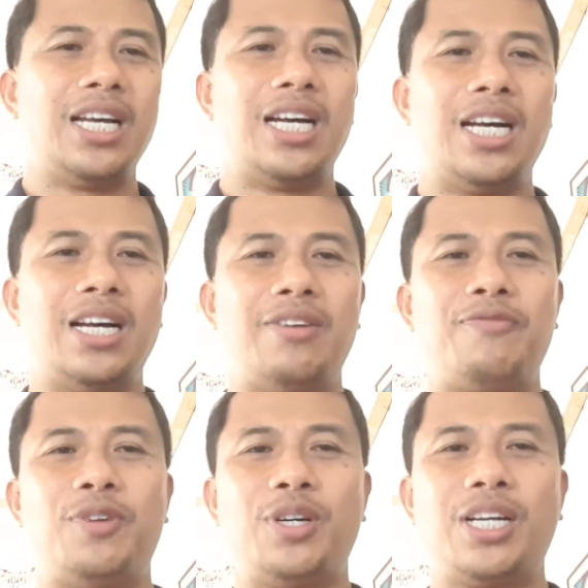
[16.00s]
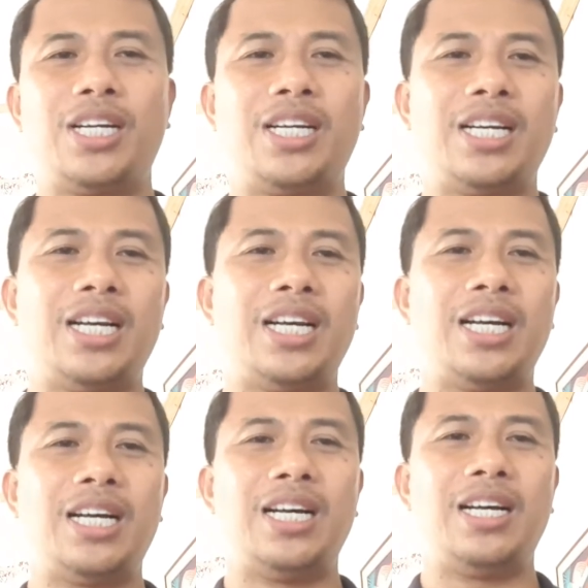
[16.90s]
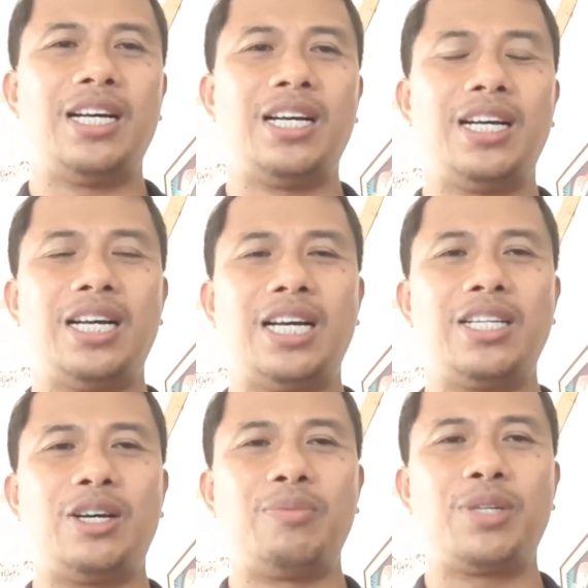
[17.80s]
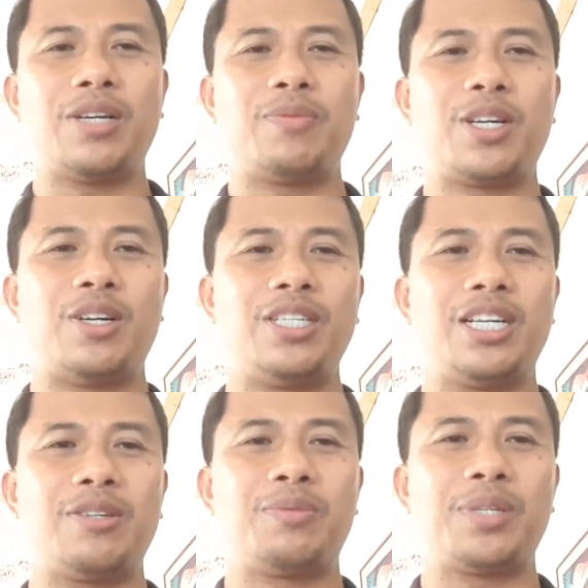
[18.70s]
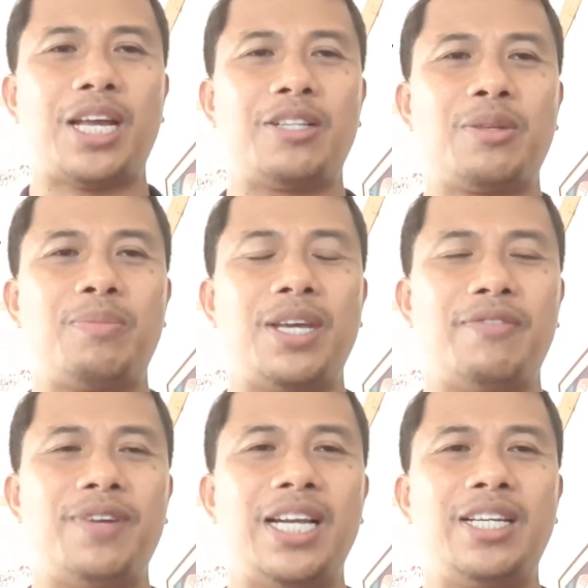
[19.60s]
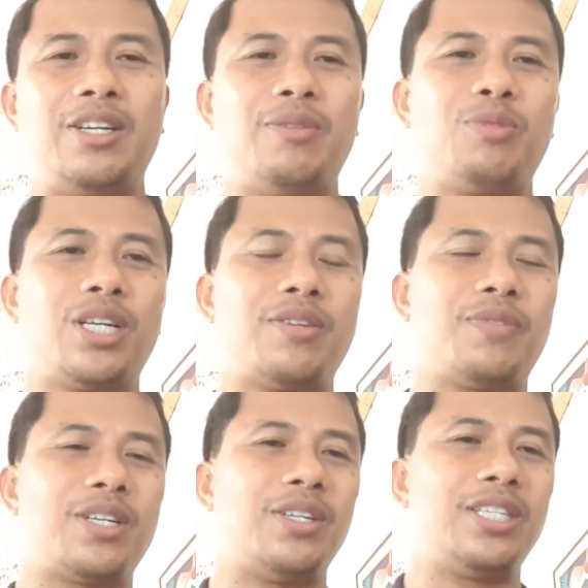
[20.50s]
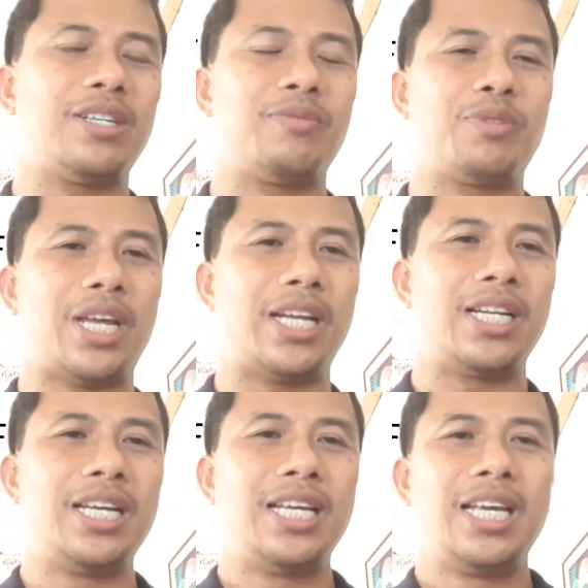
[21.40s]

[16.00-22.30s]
For an object of the contract of sale to be a valid object of the contract of sale,